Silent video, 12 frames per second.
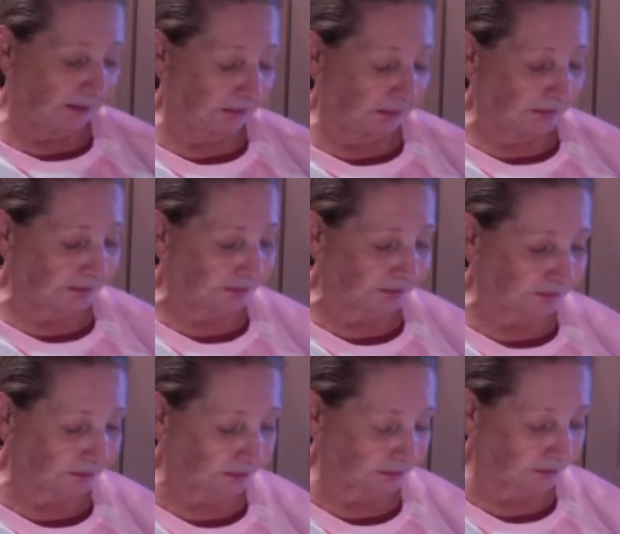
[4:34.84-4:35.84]

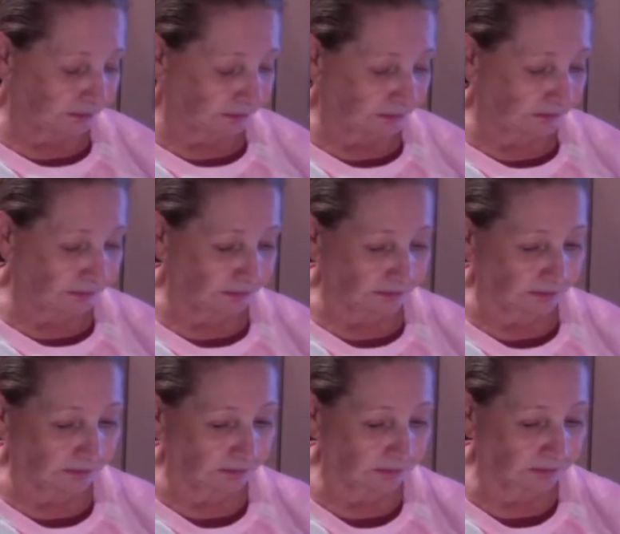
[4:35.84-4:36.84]

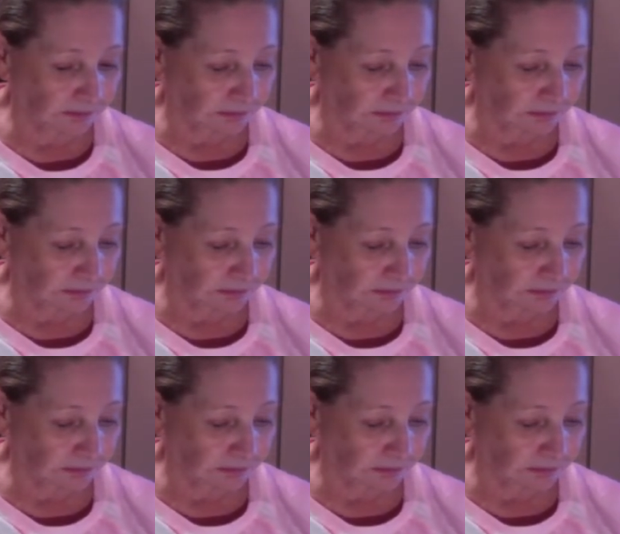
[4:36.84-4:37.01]
(no one is talking)